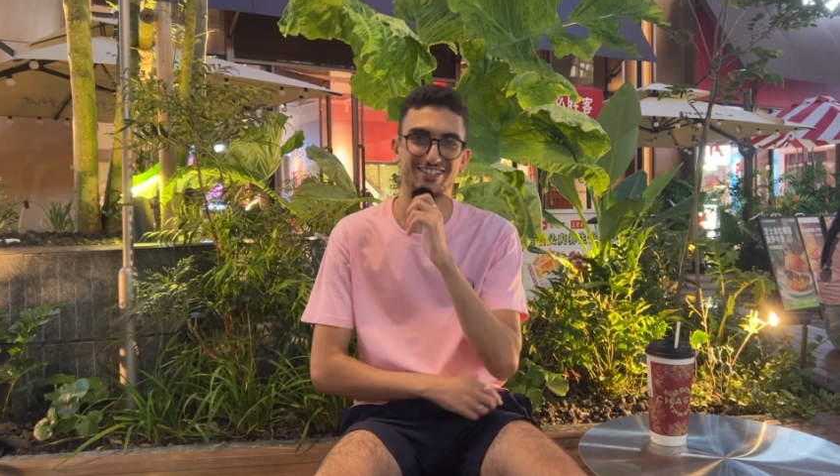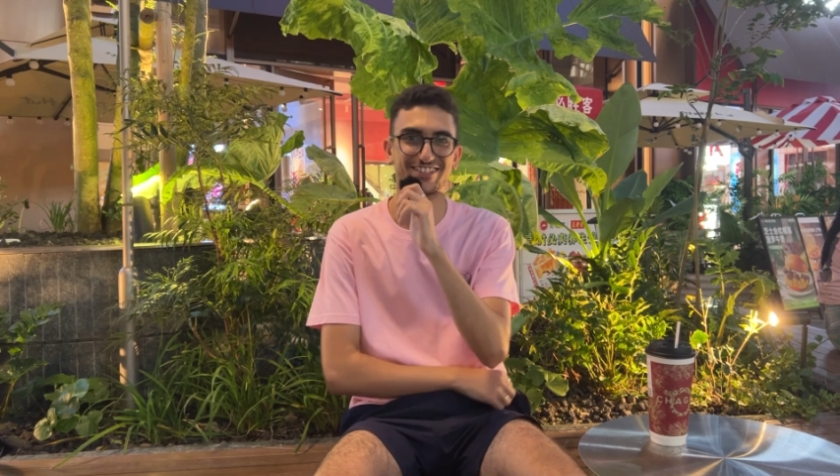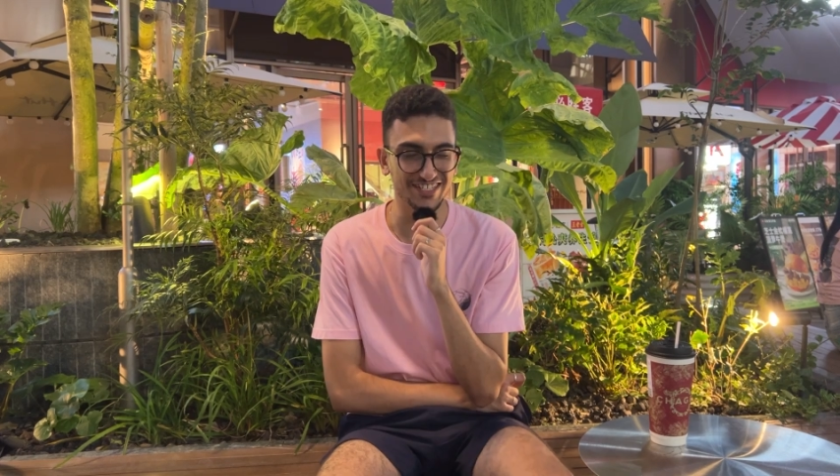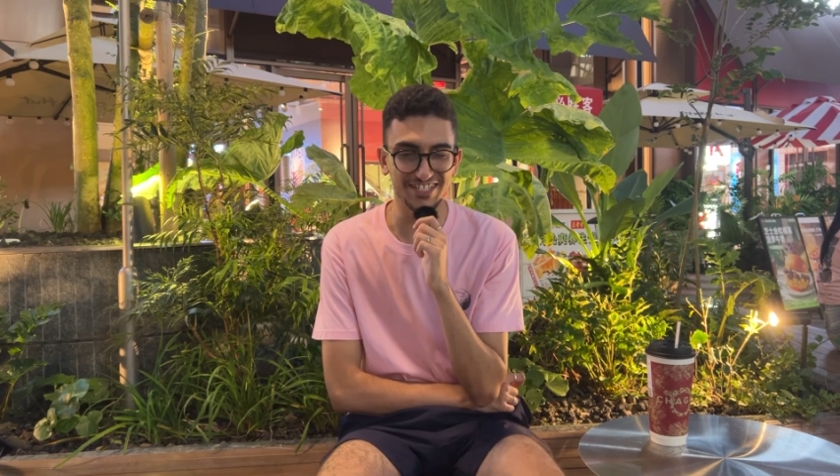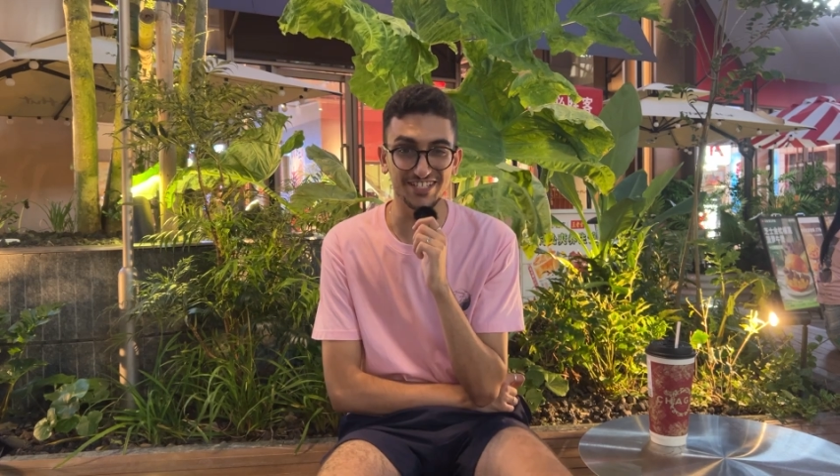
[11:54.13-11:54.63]

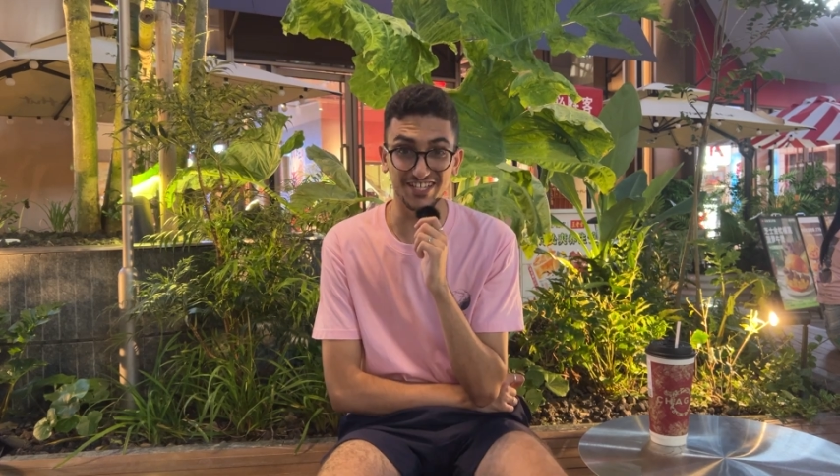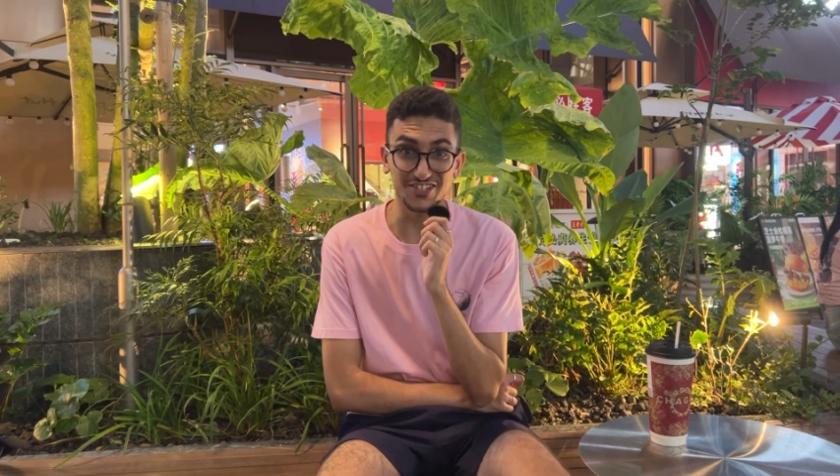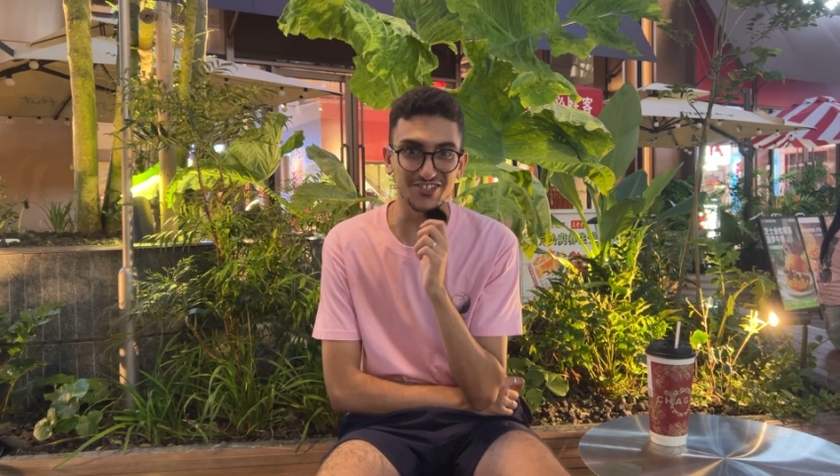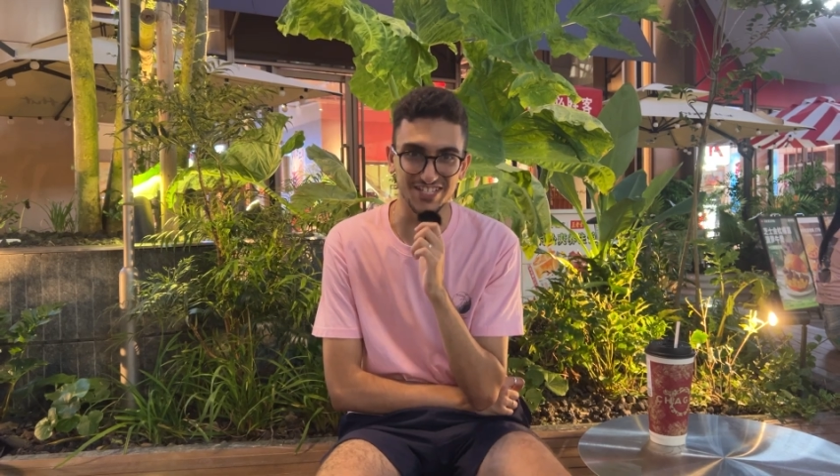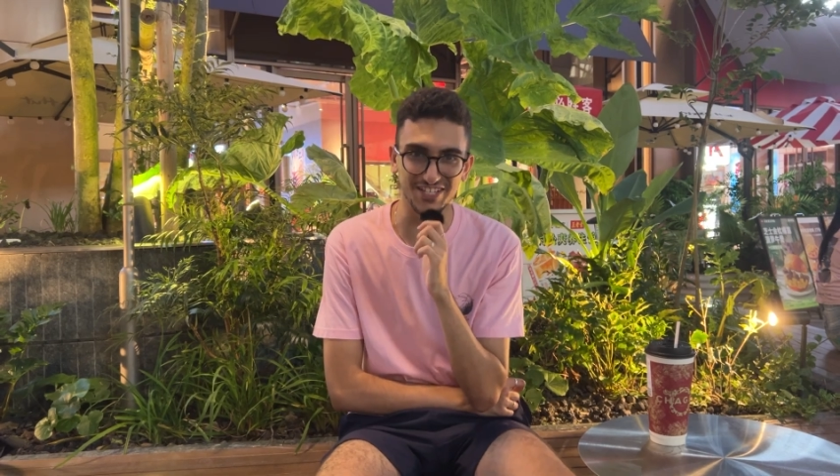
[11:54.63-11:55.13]
This is
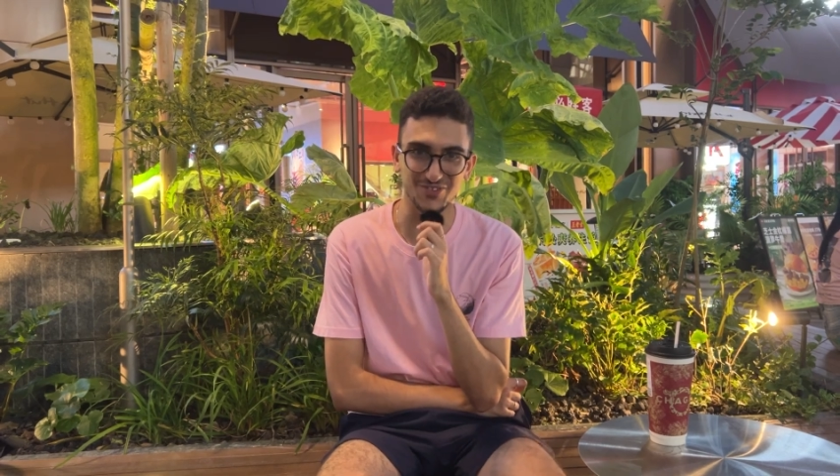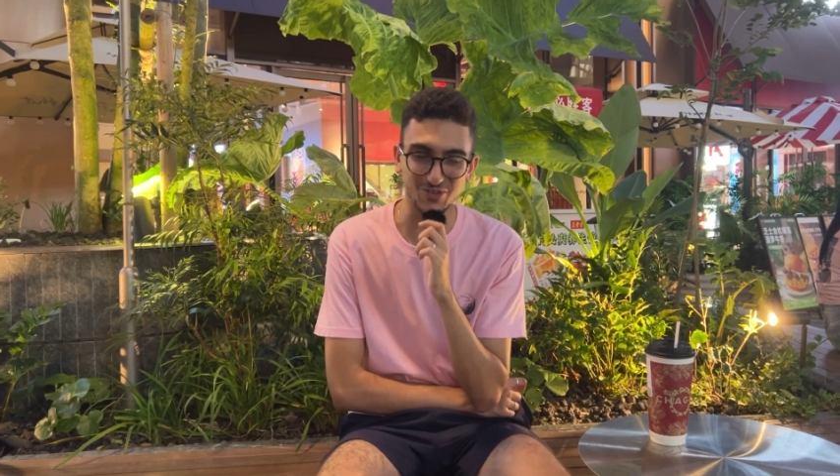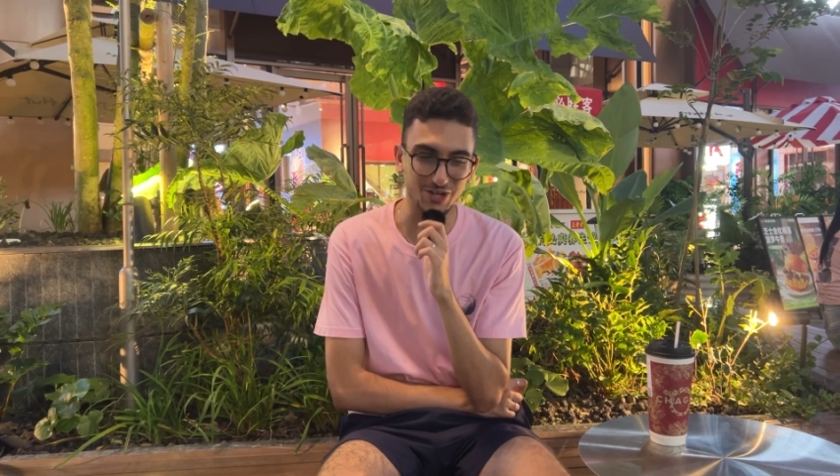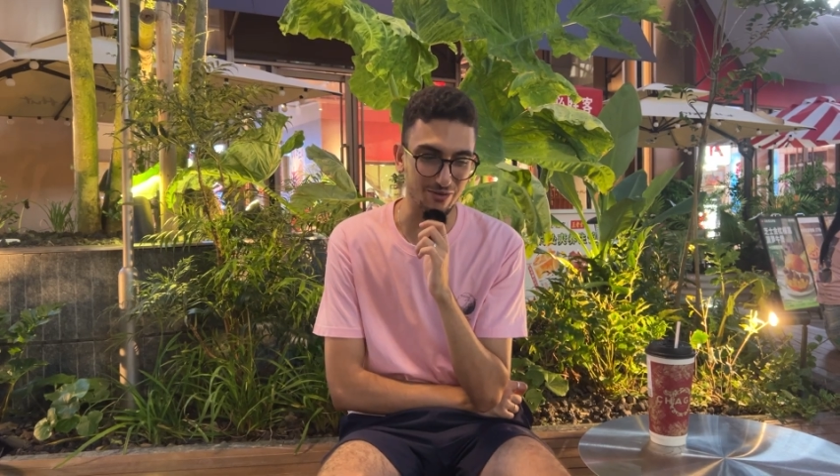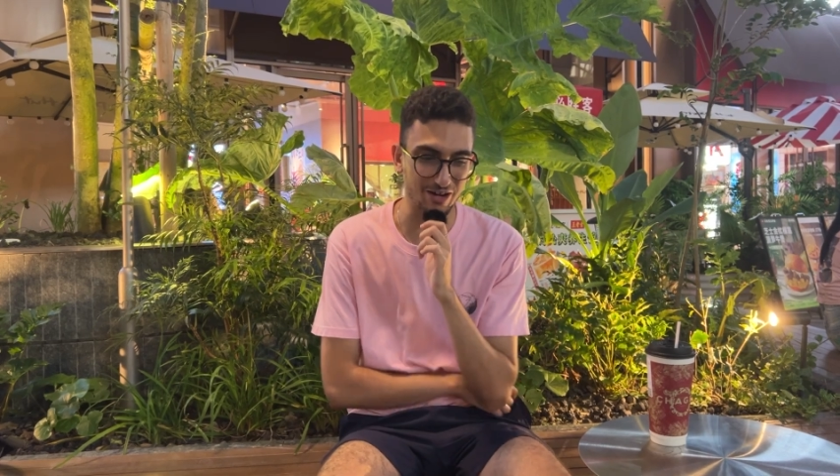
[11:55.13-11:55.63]
interesting to
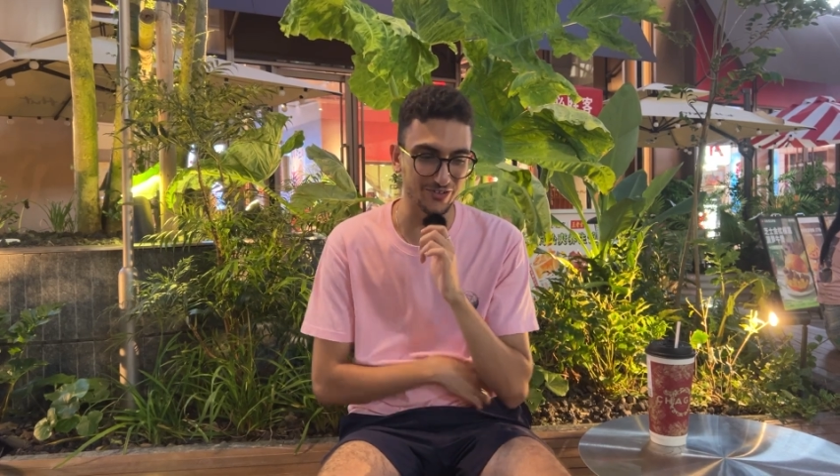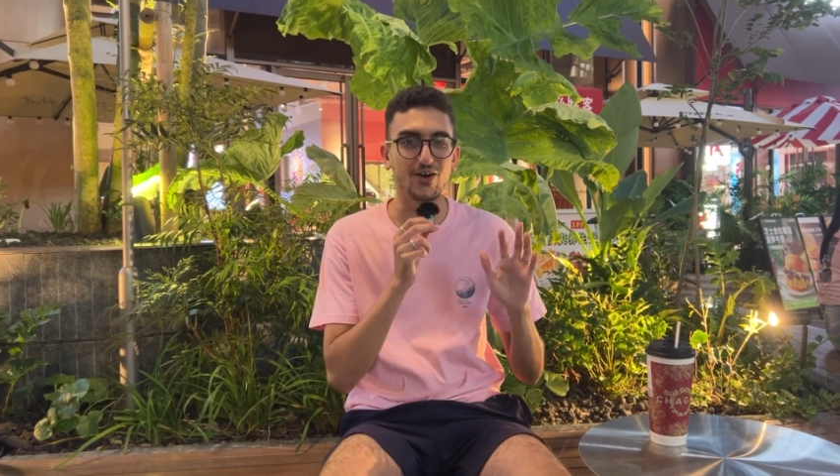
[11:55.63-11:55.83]
talk about.